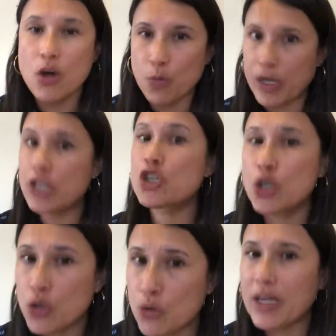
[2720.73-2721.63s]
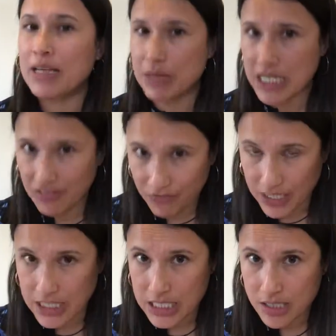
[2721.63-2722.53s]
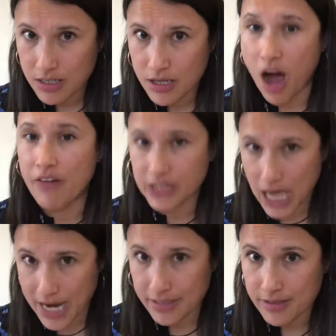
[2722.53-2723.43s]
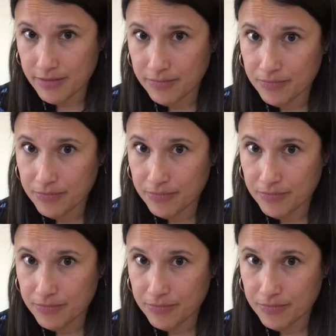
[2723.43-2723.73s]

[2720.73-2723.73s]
we too can be convinced of lies.